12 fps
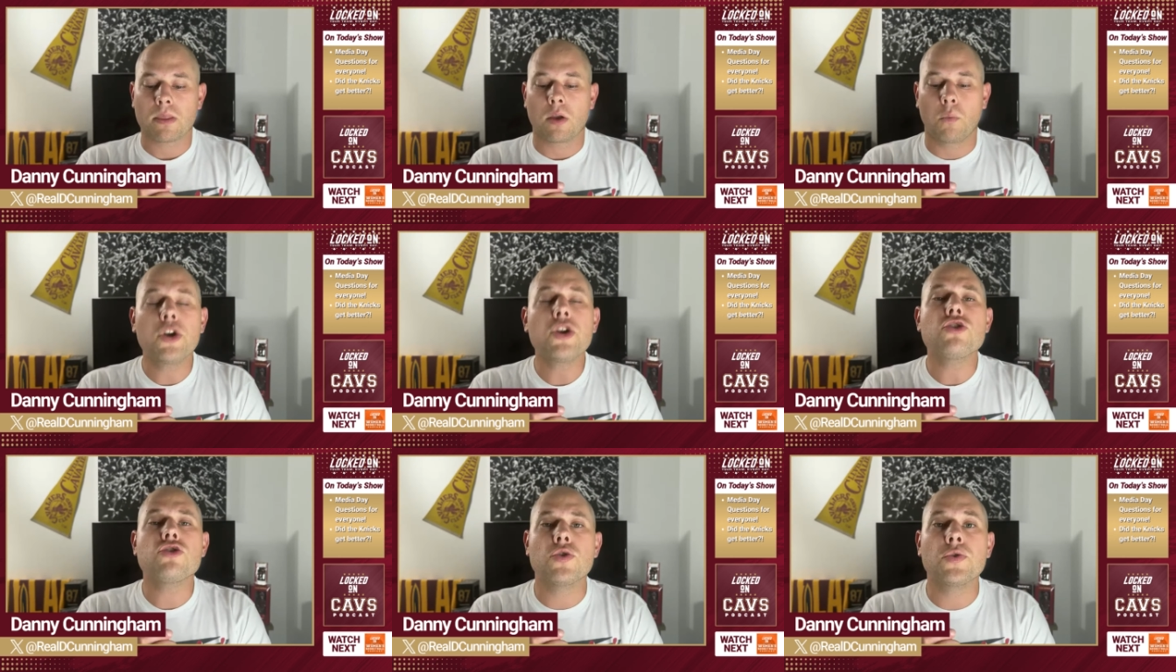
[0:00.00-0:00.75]
where do
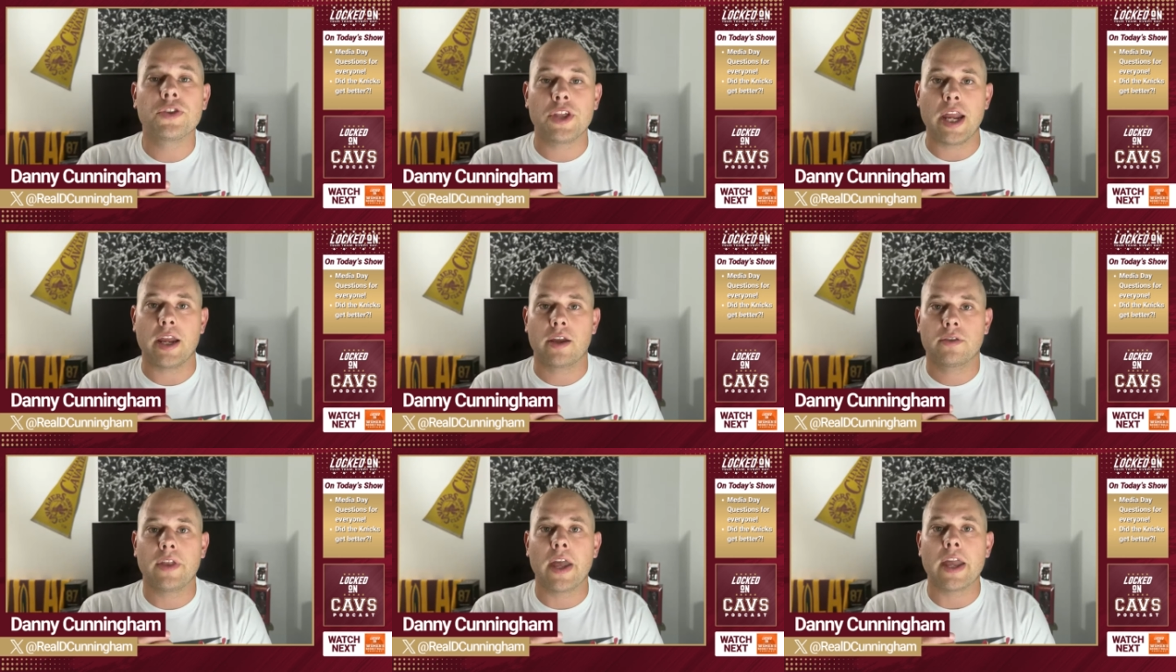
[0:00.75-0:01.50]
you think
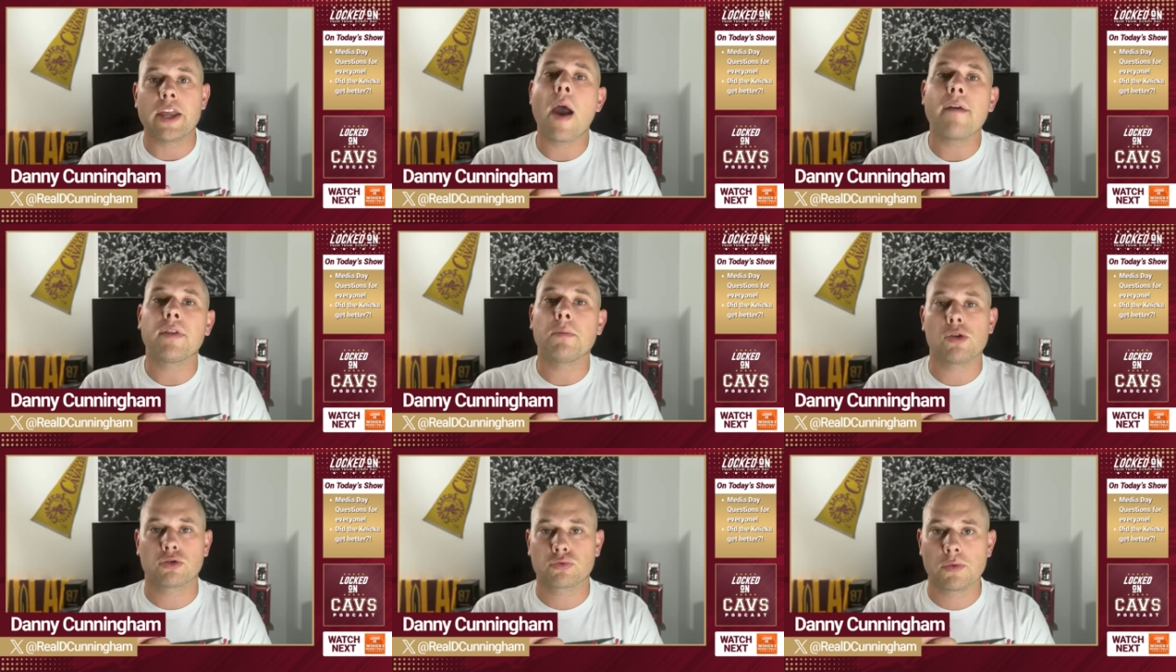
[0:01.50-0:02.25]
that you have the
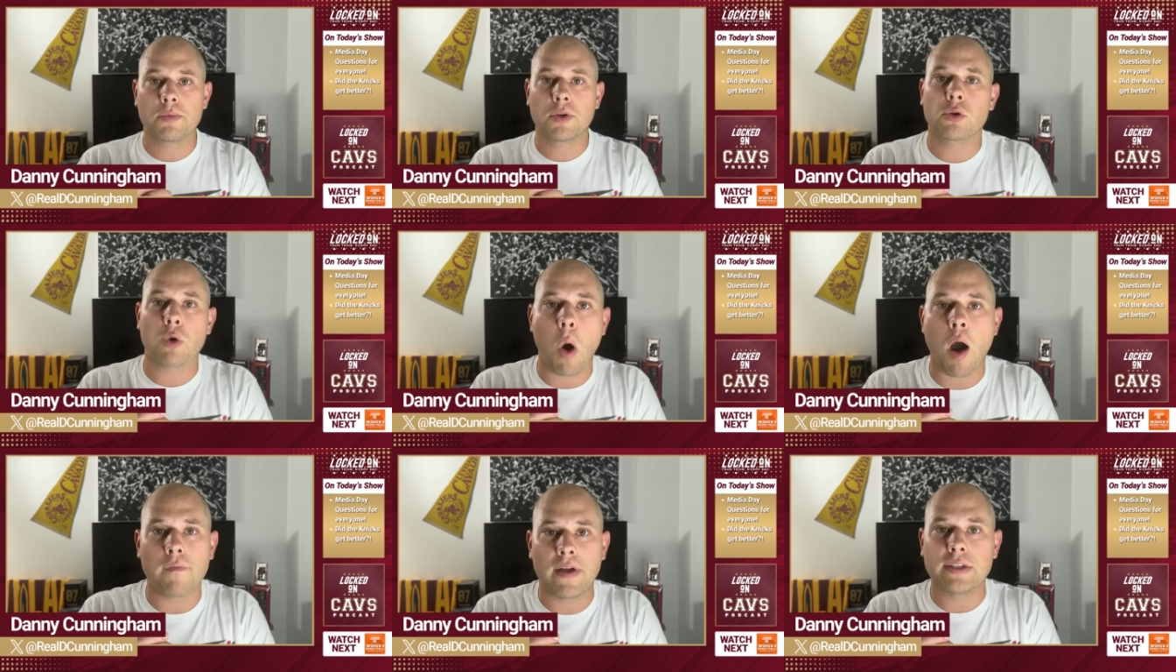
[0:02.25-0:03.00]
most room to grow
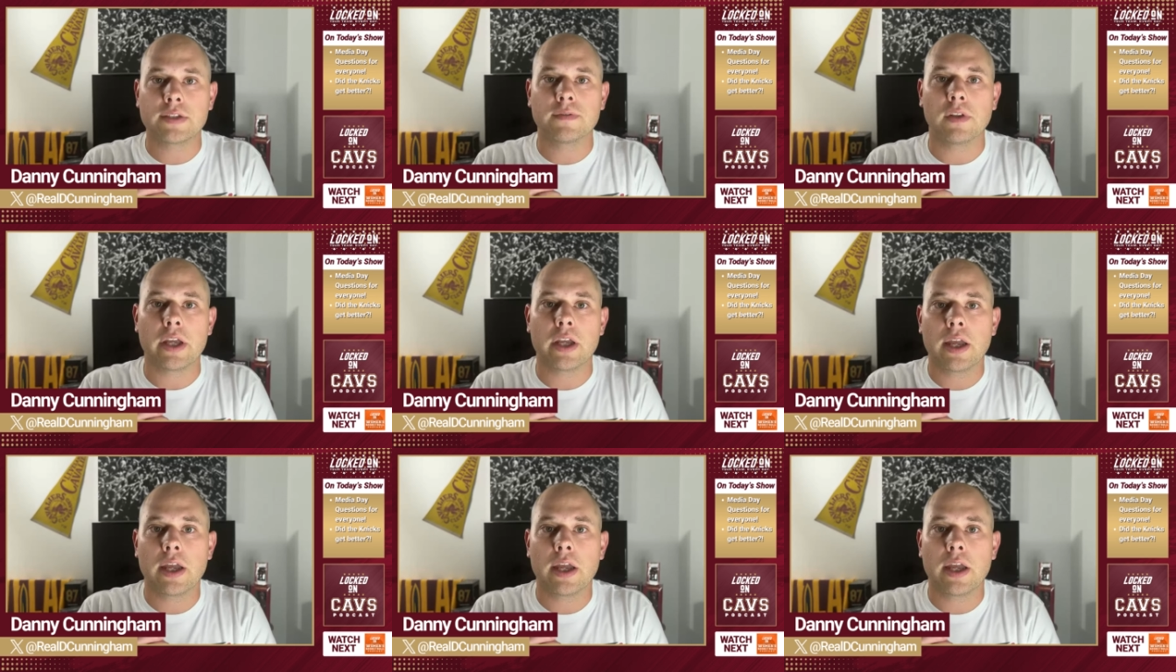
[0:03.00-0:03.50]
offensively?